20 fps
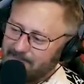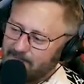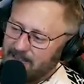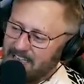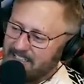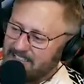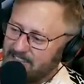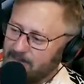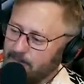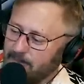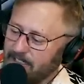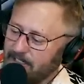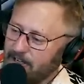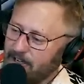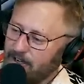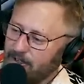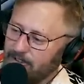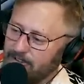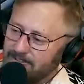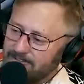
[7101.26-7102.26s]
Pass them a
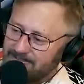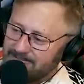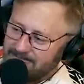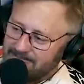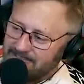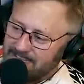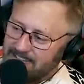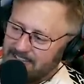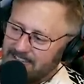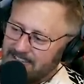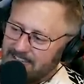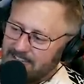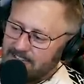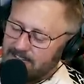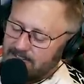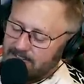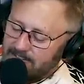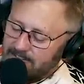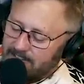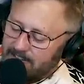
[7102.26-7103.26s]
note. Pass them a note.
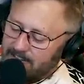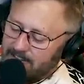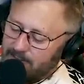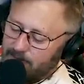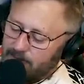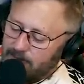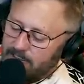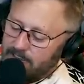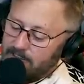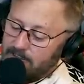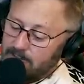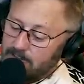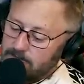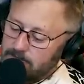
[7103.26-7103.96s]
And they like read it.